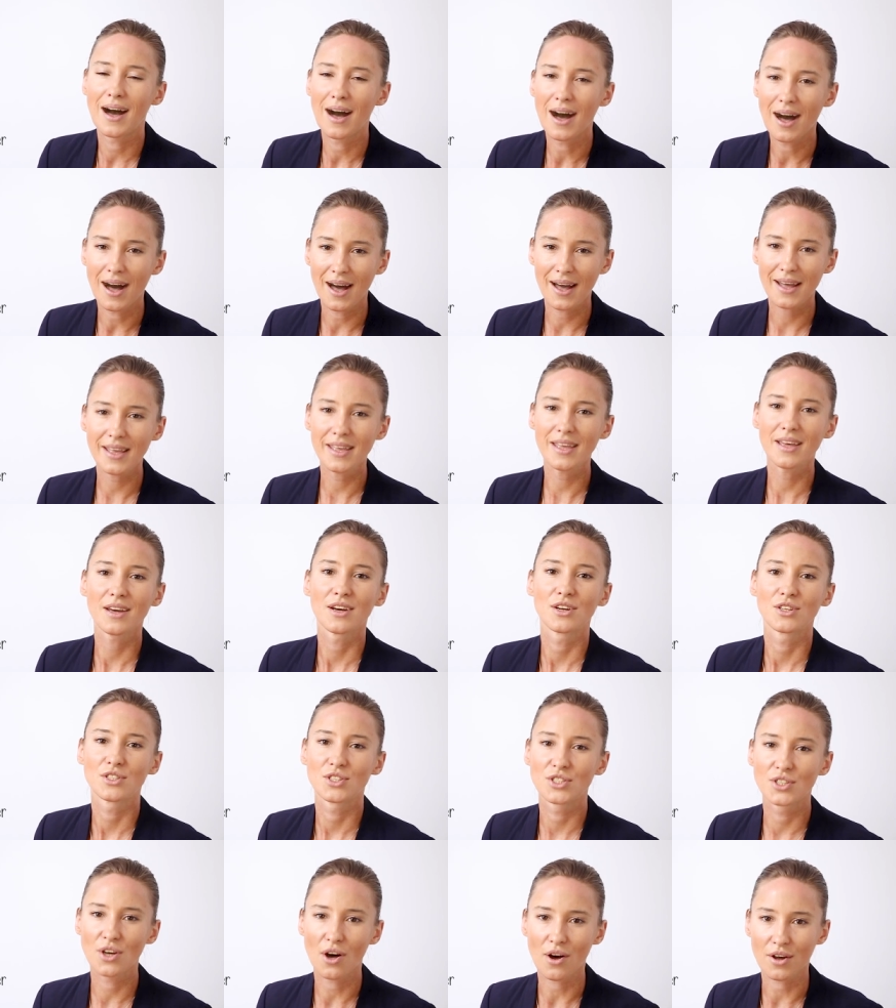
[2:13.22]
I,
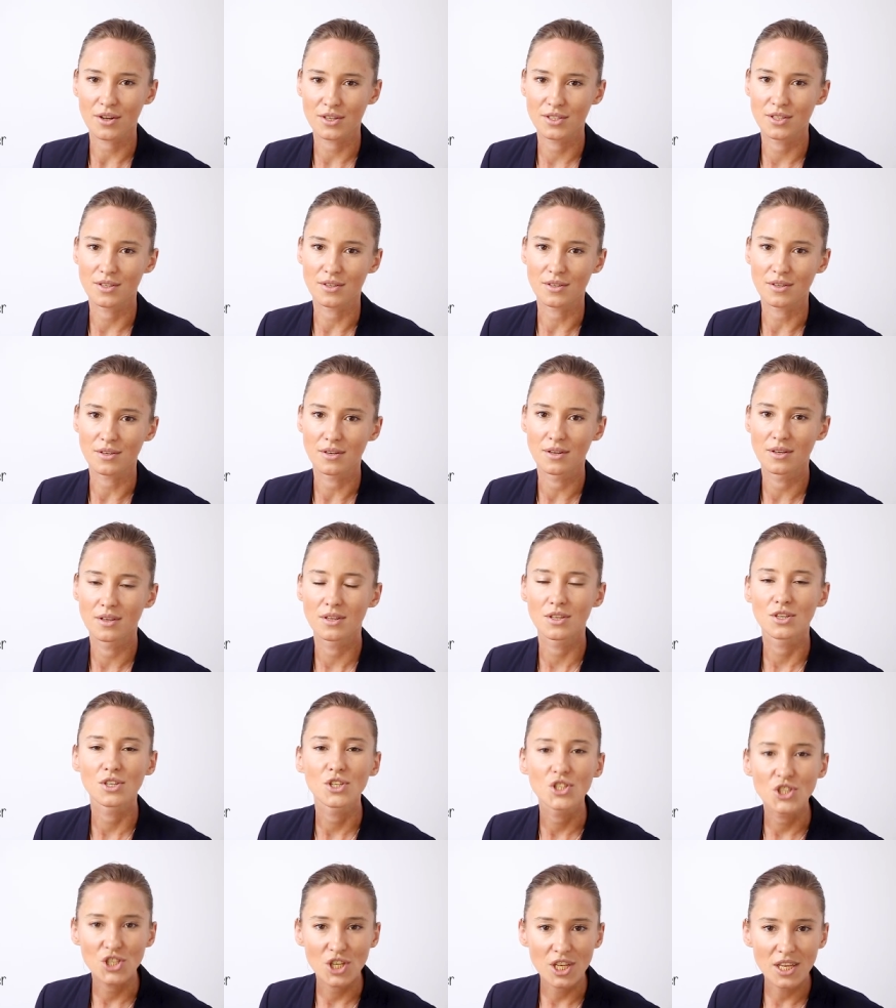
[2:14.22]
doctor,
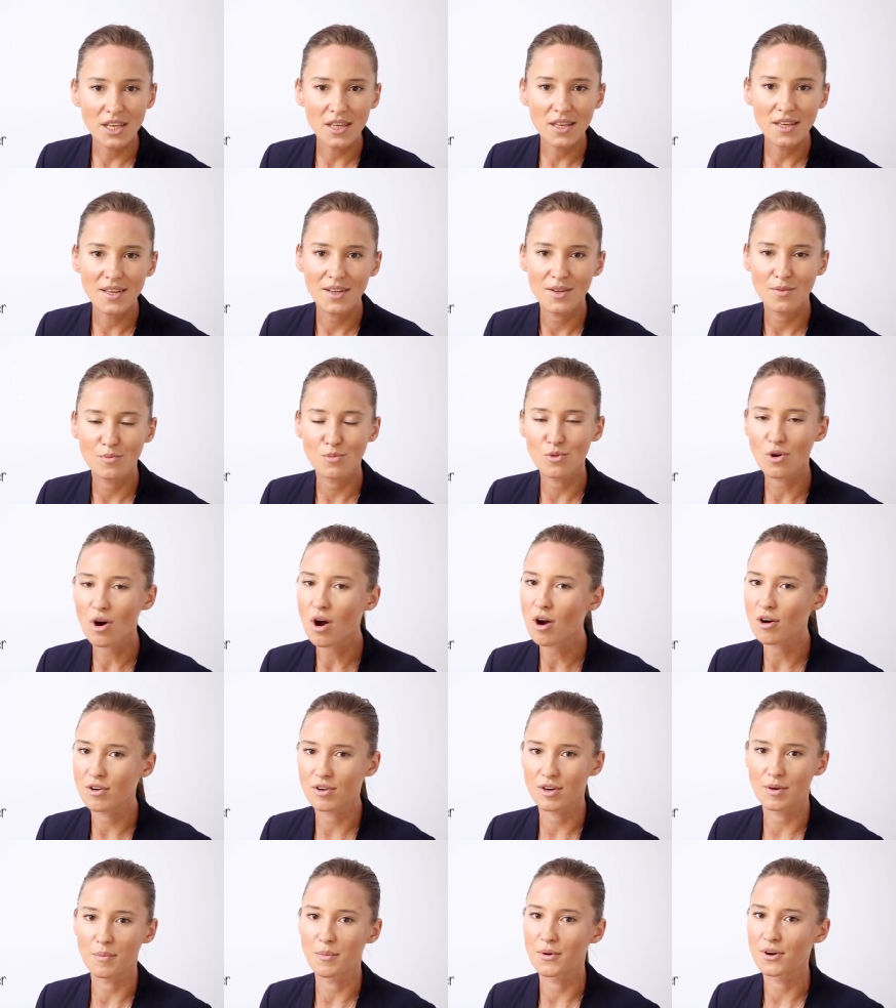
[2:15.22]
she,
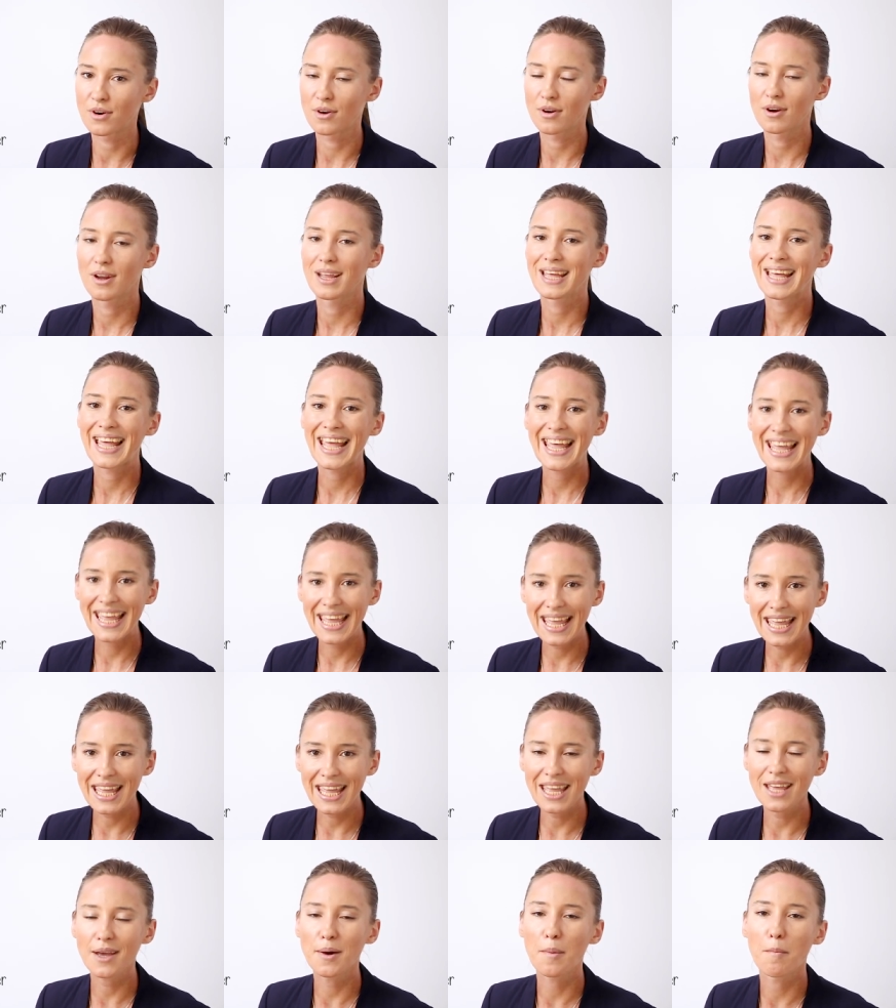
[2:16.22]
programmer,
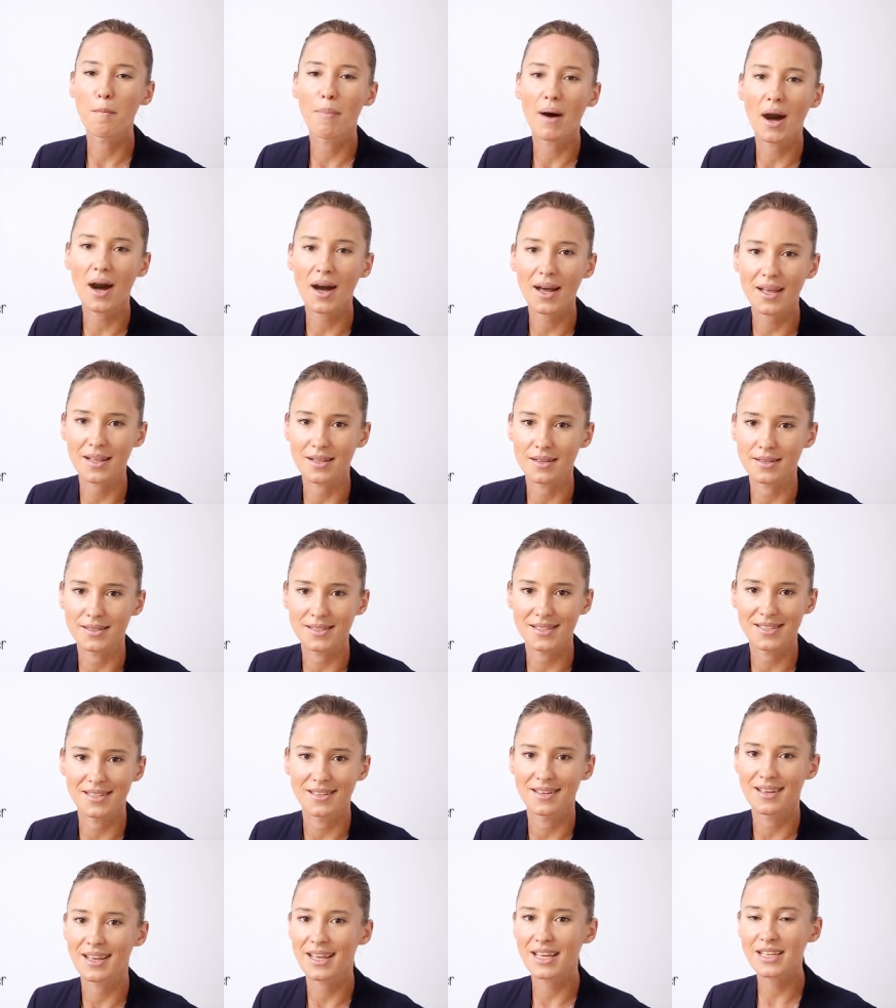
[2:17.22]
he, pilot,
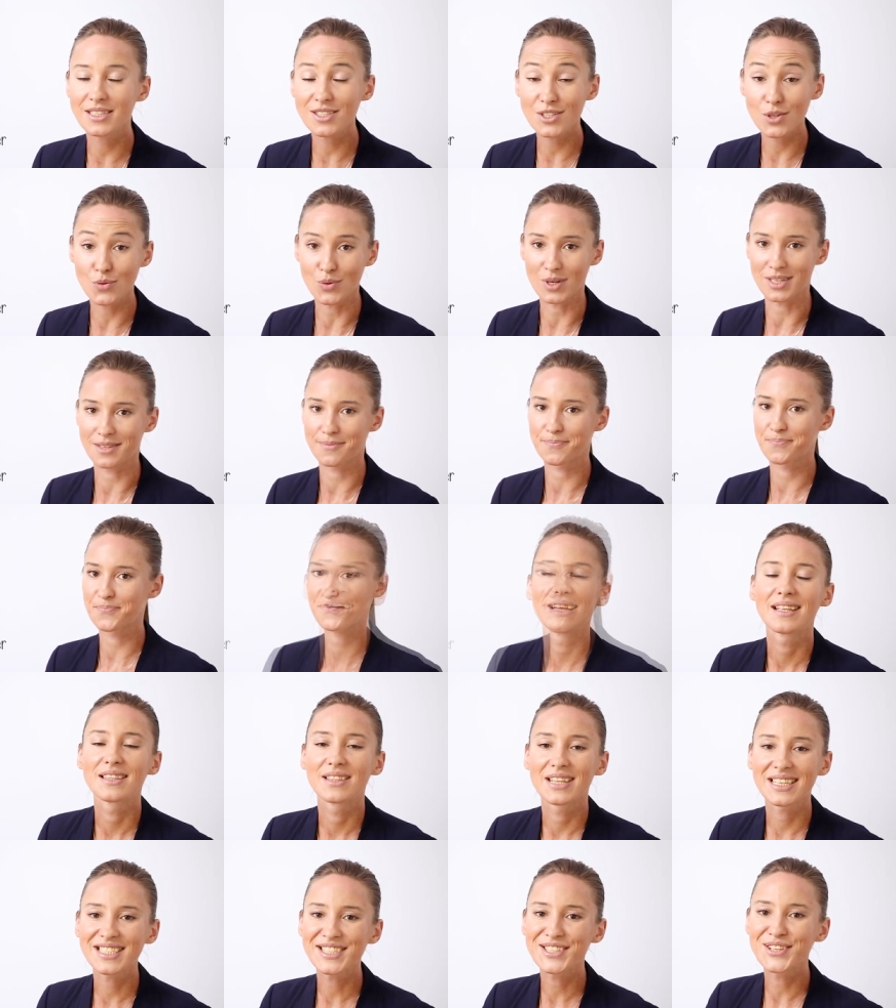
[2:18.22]
and so on.
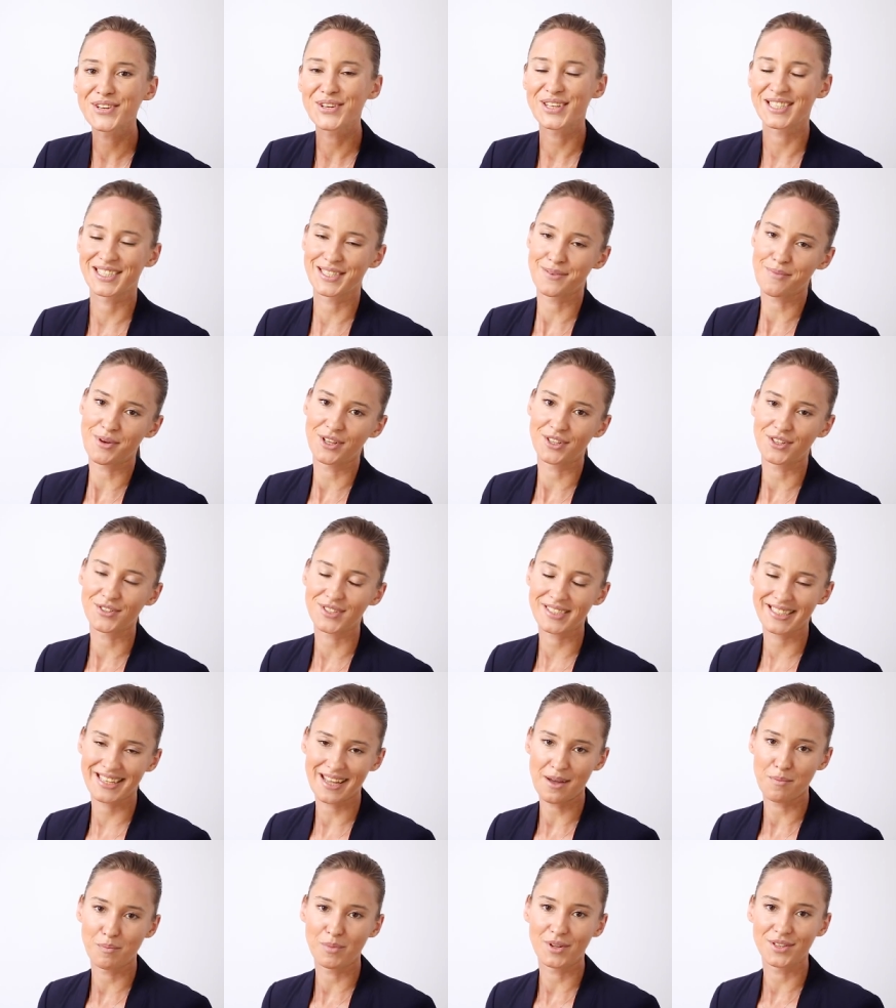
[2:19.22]
Let's look at some other
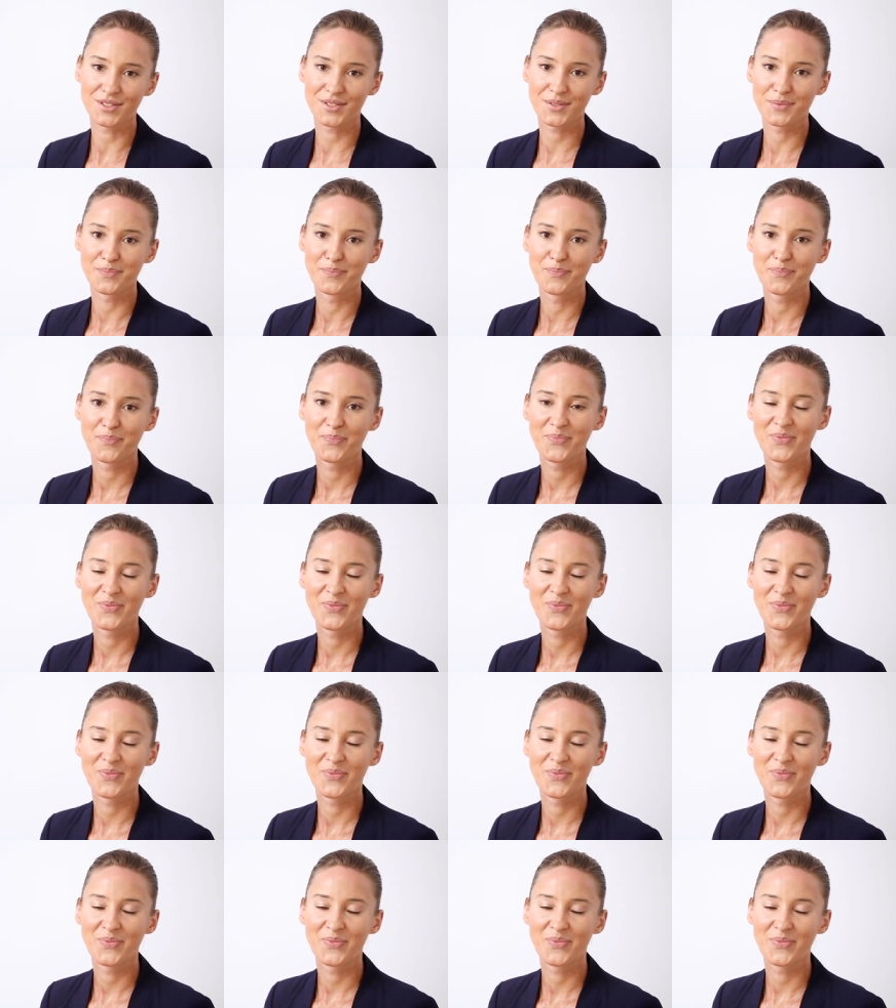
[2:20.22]
examples.